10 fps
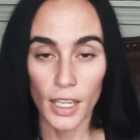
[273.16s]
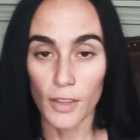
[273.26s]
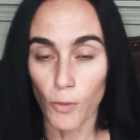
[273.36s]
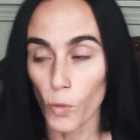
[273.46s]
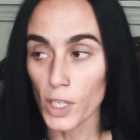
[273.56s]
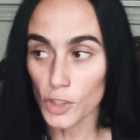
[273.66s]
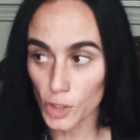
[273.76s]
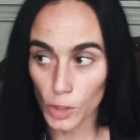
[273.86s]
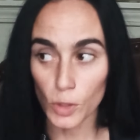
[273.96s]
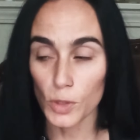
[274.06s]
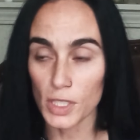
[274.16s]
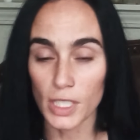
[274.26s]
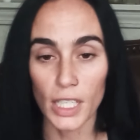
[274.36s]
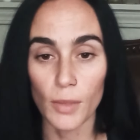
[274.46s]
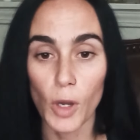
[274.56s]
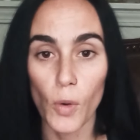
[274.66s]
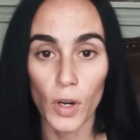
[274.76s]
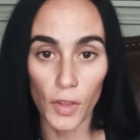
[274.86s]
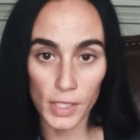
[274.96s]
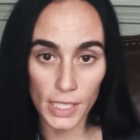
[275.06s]
If we choose to keep going
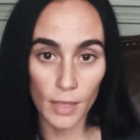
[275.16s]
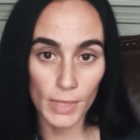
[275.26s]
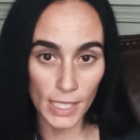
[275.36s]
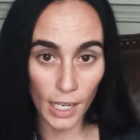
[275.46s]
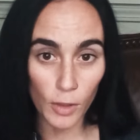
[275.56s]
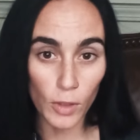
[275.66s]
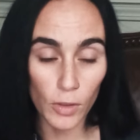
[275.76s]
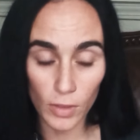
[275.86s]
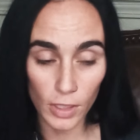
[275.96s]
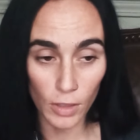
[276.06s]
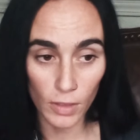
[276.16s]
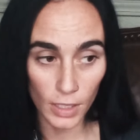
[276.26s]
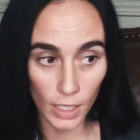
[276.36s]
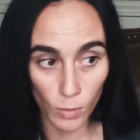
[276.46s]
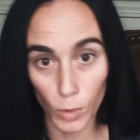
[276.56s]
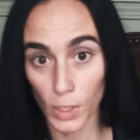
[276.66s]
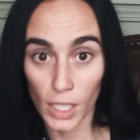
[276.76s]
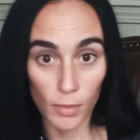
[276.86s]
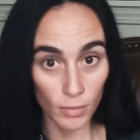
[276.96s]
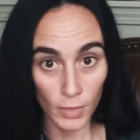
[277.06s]
on the same cycle over and over again, we'll
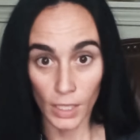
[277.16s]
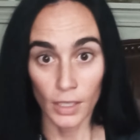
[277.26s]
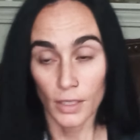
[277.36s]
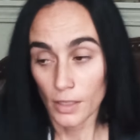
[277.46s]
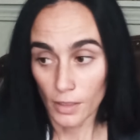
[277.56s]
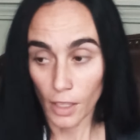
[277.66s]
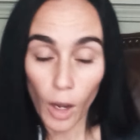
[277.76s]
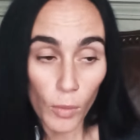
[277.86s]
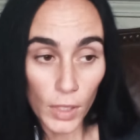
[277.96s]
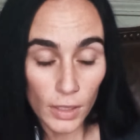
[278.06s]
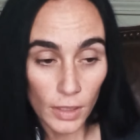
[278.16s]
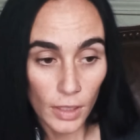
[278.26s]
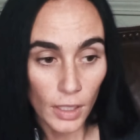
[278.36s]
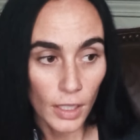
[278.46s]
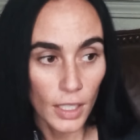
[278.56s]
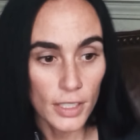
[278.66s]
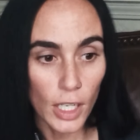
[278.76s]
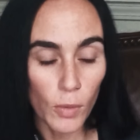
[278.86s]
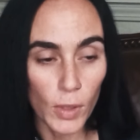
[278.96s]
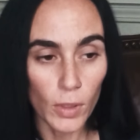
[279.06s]
keep going
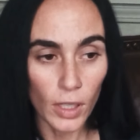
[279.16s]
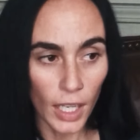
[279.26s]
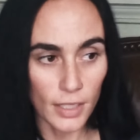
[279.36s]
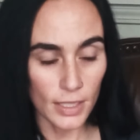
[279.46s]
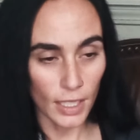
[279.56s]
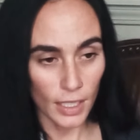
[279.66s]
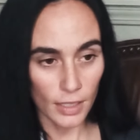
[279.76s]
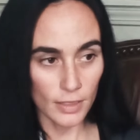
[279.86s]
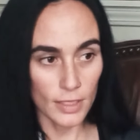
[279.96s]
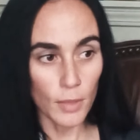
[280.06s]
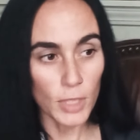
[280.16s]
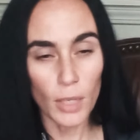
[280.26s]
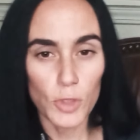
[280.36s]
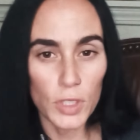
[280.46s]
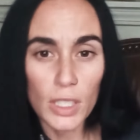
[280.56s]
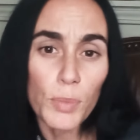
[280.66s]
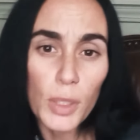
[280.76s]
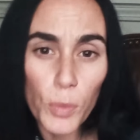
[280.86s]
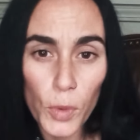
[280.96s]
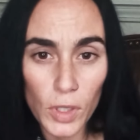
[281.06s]
until we realize like sometimes you need
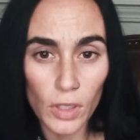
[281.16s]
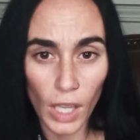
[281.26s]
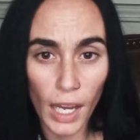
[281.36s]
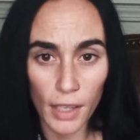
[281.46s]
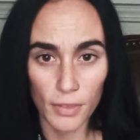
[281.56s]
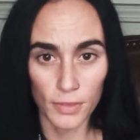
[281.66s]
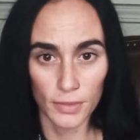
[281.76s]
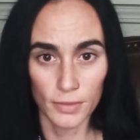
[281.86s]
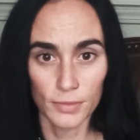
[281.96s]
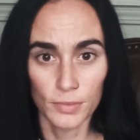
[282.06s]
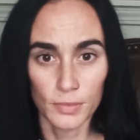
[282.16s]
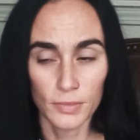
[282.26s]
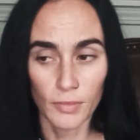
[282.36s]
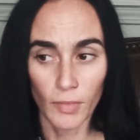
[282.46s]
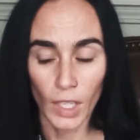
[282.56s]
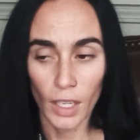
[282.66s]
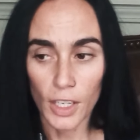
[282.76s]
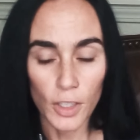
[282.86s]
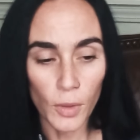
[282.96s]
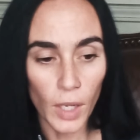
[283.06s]
people in your life.
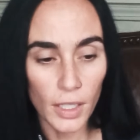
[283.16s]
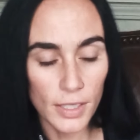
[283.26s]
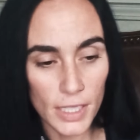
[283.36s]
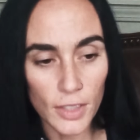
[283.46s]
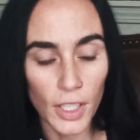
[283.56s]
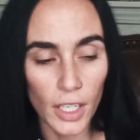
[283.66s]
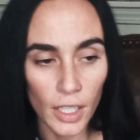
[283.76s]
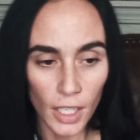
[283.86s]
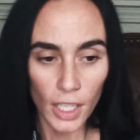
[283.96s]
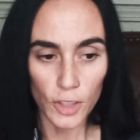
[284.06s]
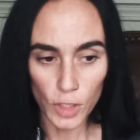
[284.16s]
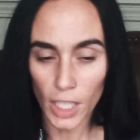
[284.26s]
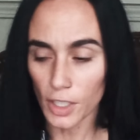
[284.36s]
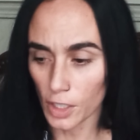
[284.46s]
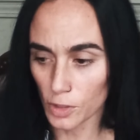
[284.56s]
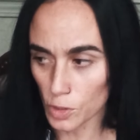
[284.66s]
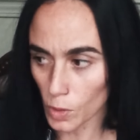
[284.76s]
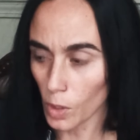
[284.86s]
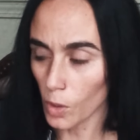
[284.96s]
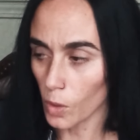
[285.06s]
And you don't got to sit there and try to
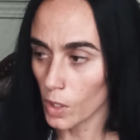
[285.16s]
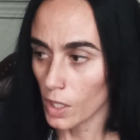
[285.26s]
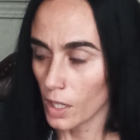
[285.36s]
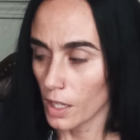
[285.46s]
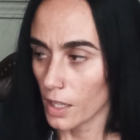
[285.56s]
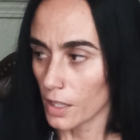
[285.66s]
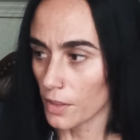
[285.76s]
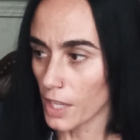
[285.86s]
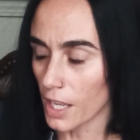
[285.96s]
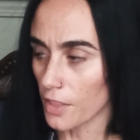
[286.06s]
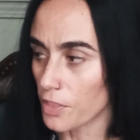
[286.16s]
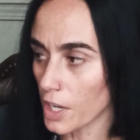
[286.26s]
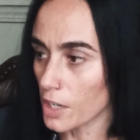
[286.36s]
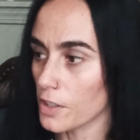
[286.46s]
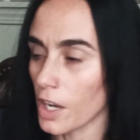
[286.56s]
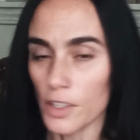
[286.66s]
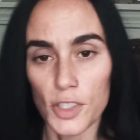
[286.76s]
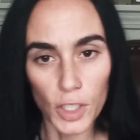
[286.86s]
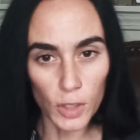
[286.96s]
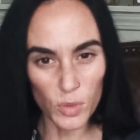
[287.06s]
control that they're not a
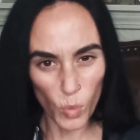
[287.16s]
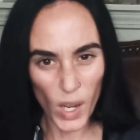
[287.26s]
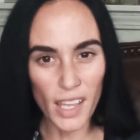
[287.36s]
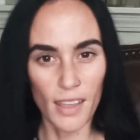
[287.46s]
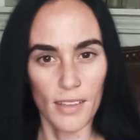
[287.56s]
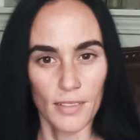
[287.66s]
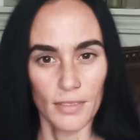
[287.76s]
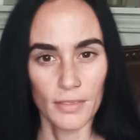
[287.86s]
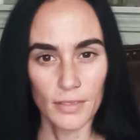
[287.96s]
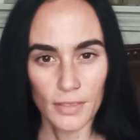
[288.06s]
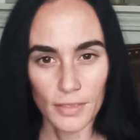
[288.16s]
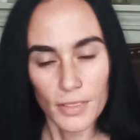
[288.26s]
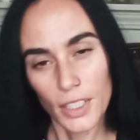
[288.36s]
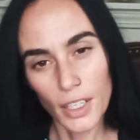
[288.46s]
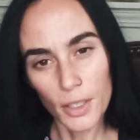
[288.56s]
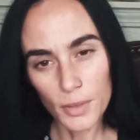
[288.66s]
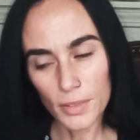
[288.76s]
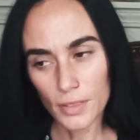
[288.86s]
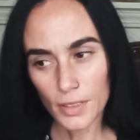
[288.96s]
certain way, you know?